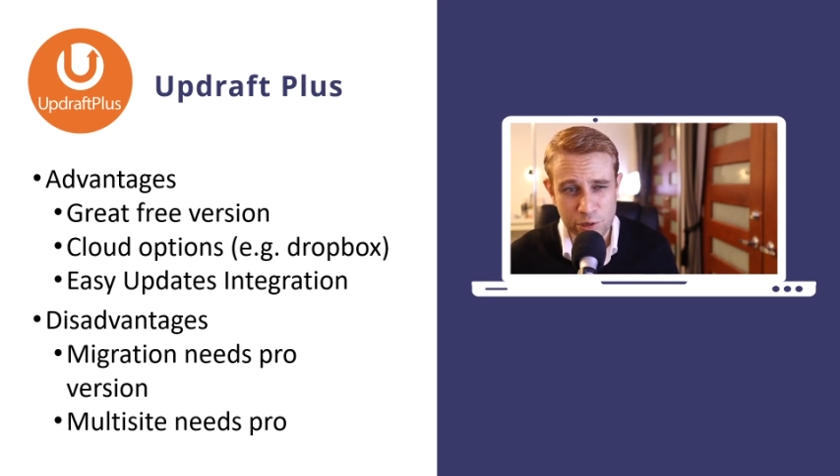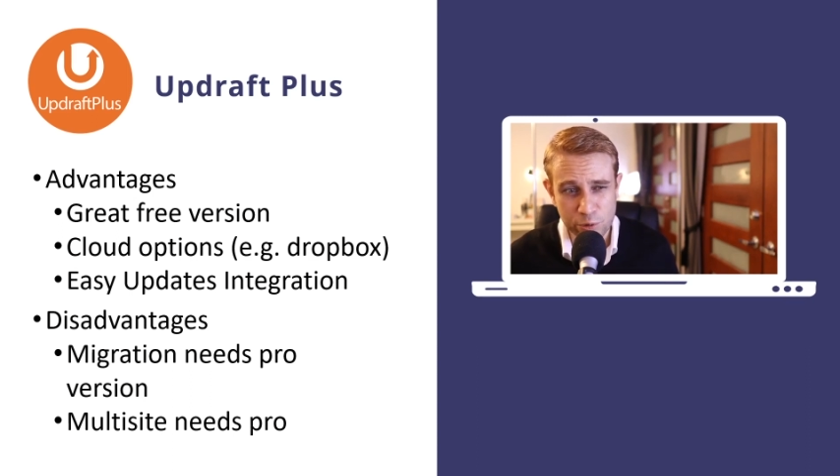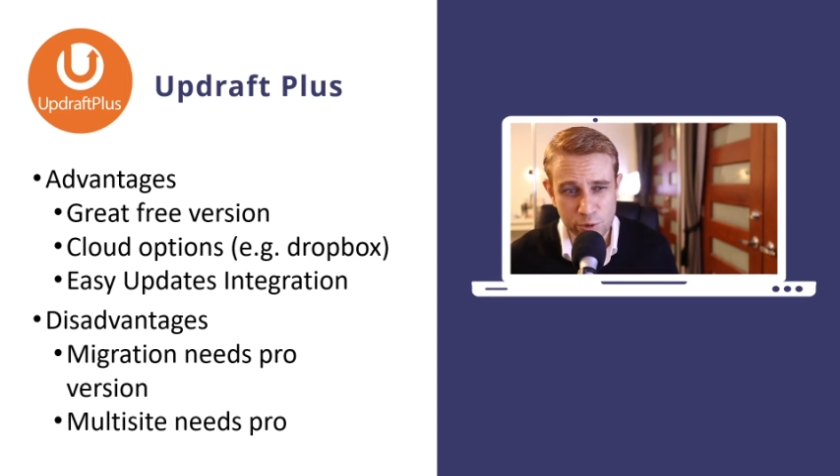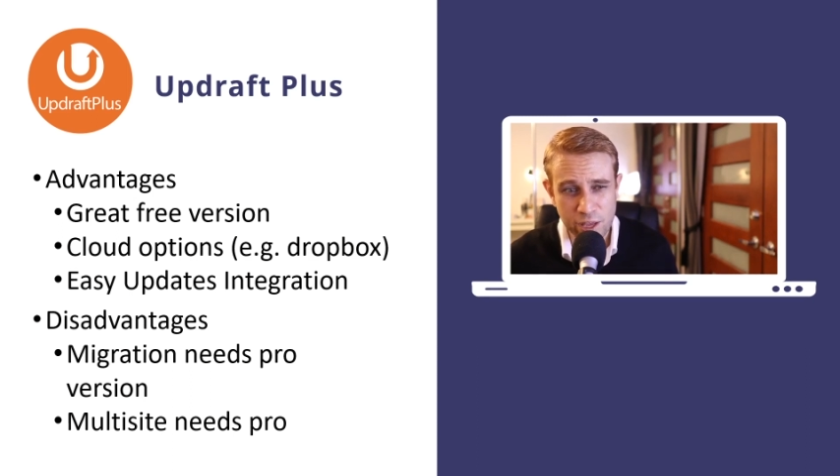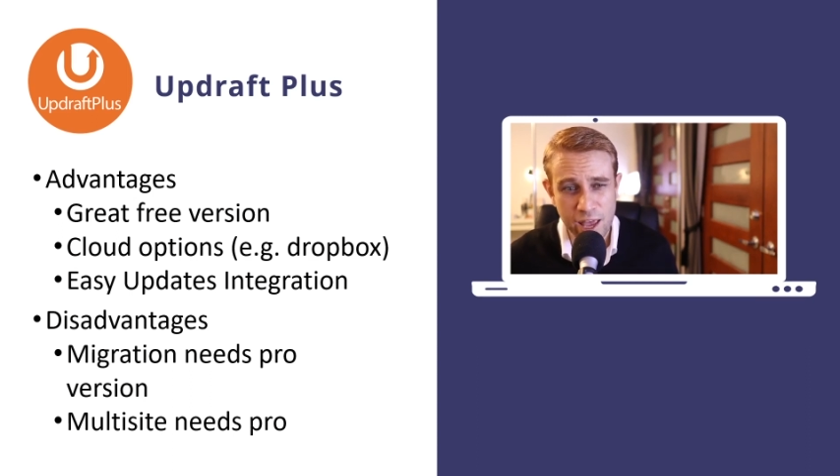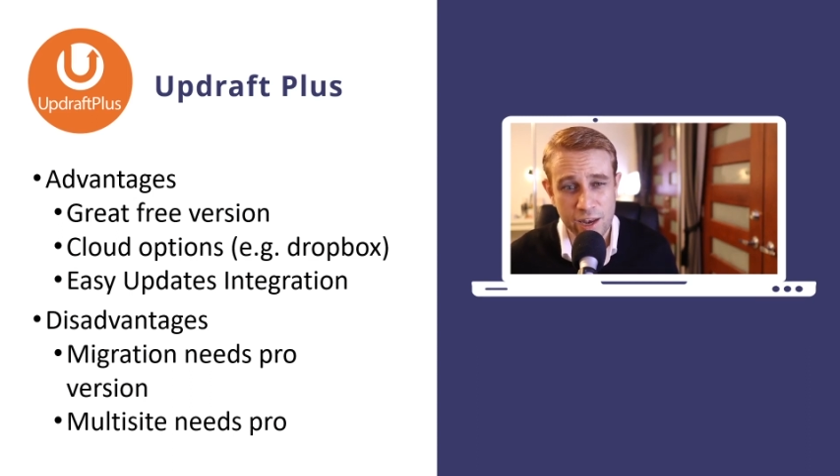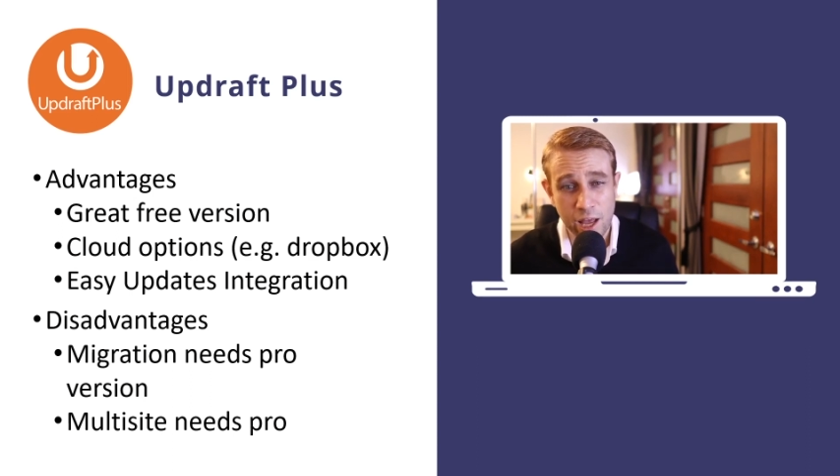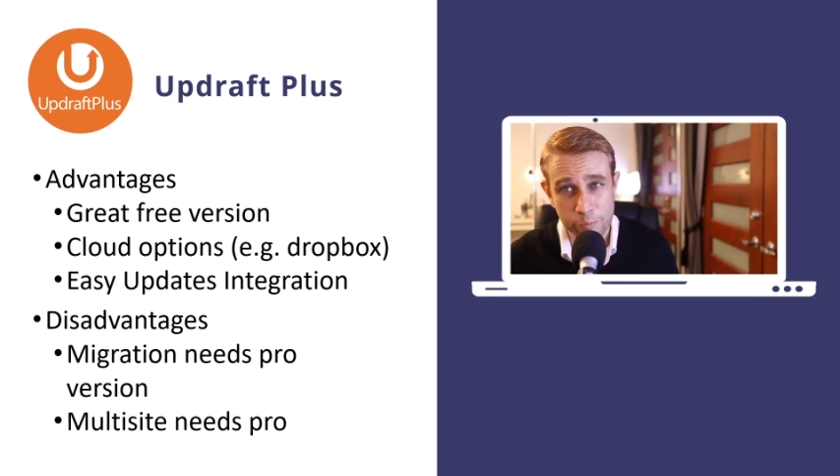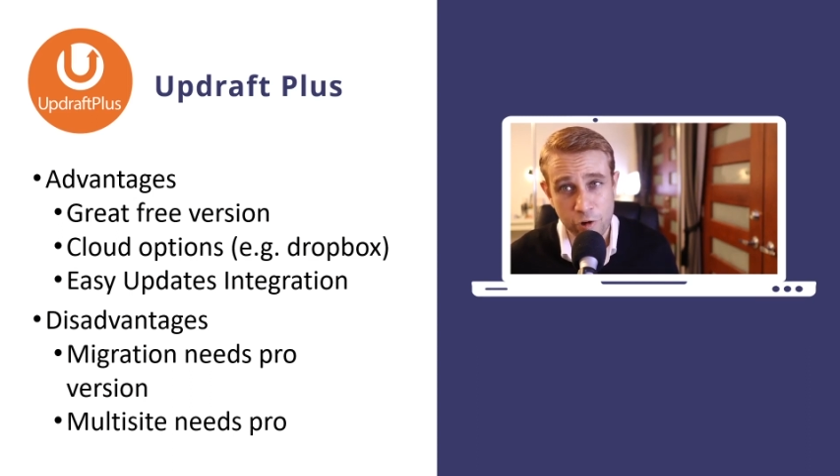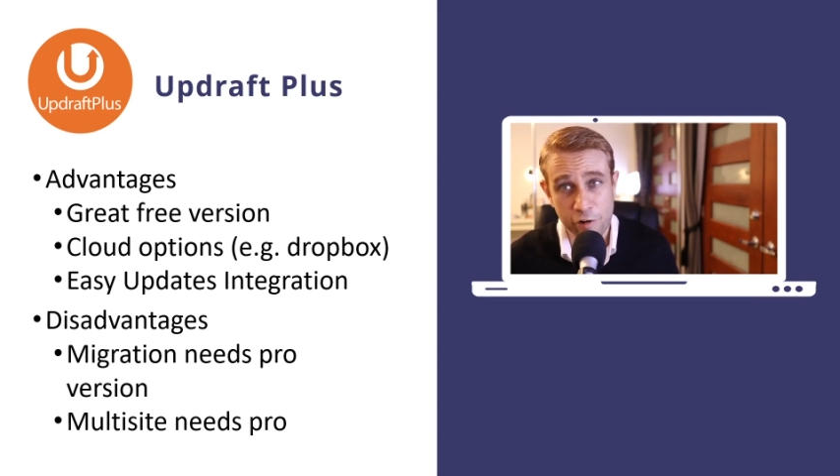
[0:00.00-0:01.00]
look at
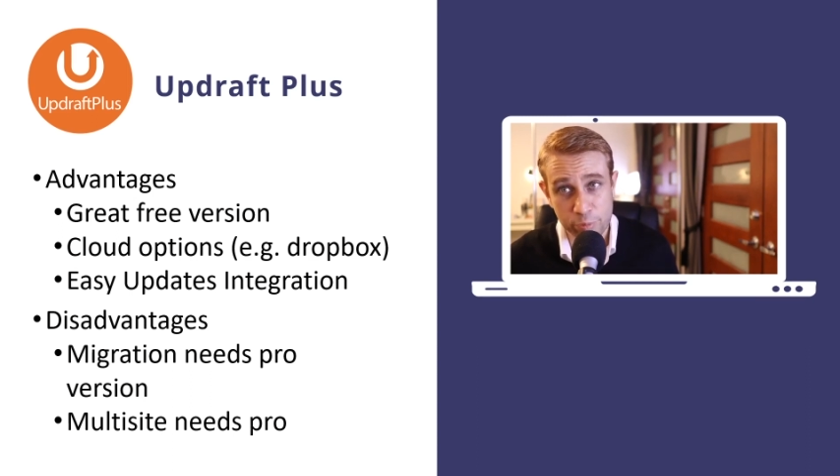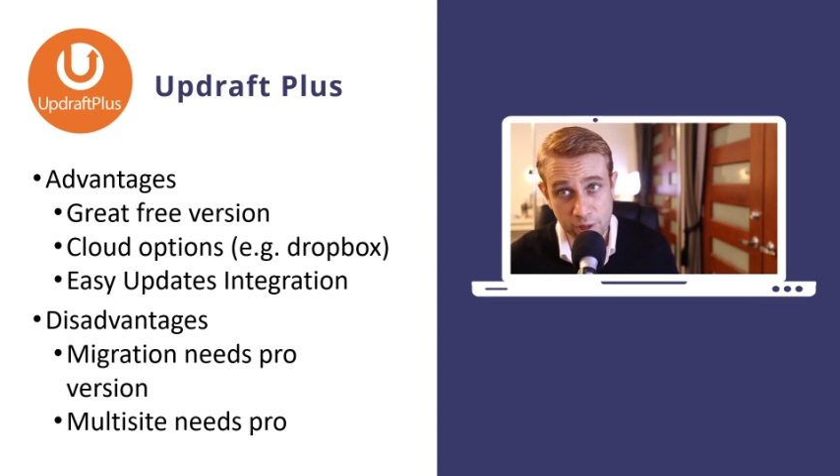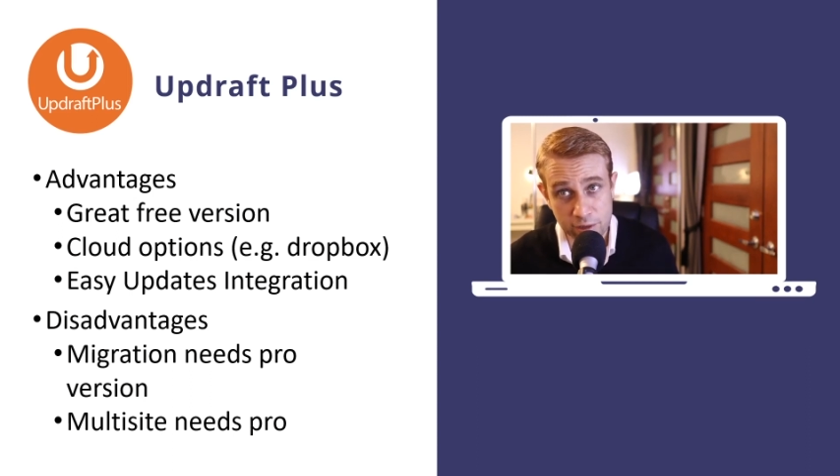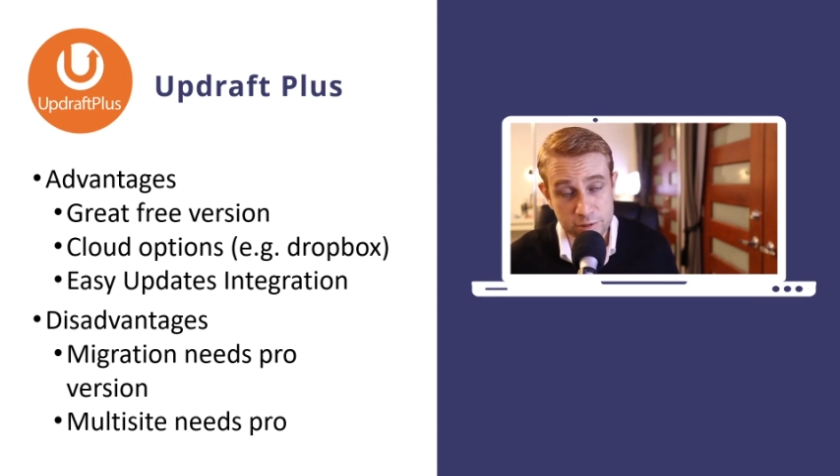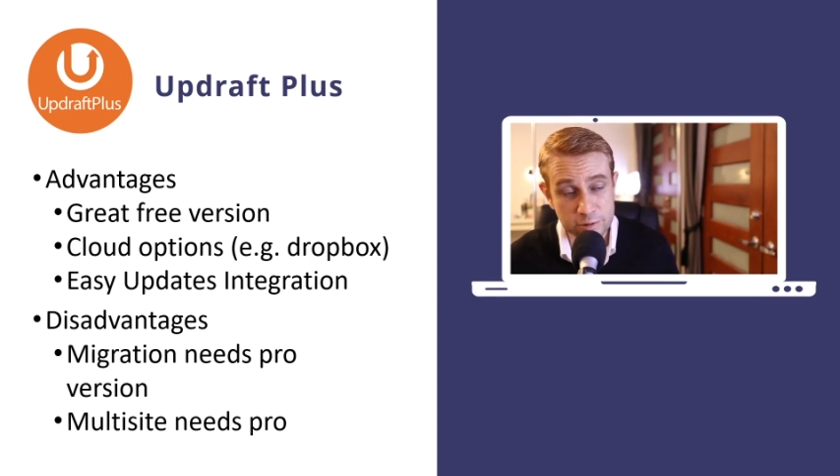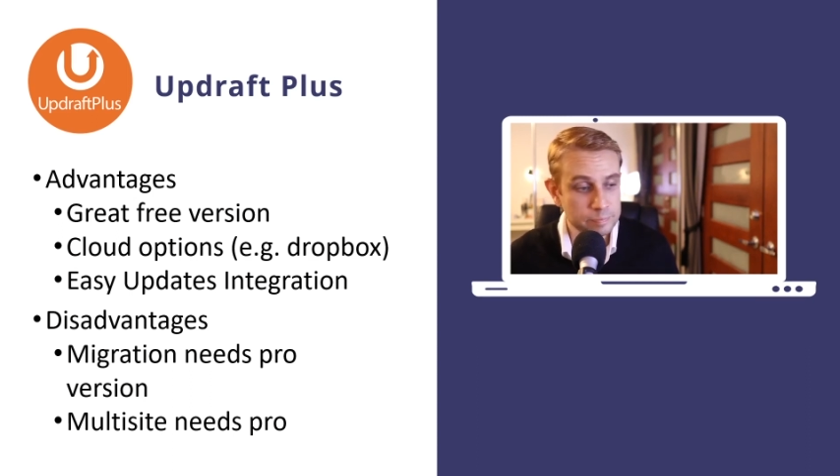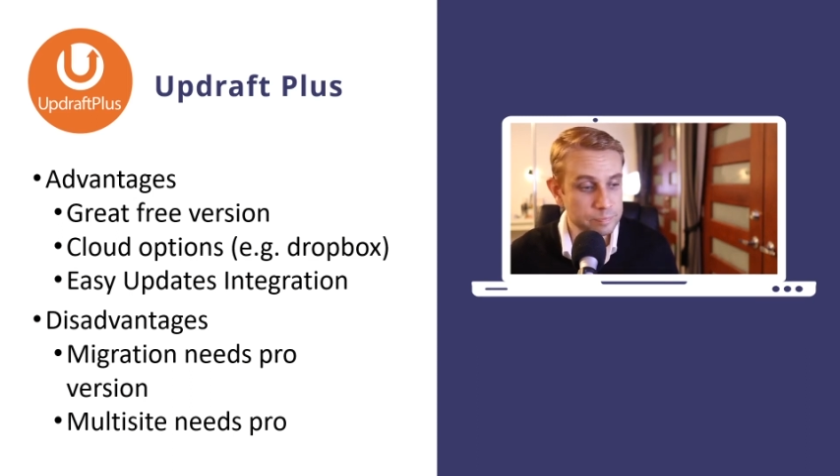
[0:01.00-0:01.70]
Updraft Plus.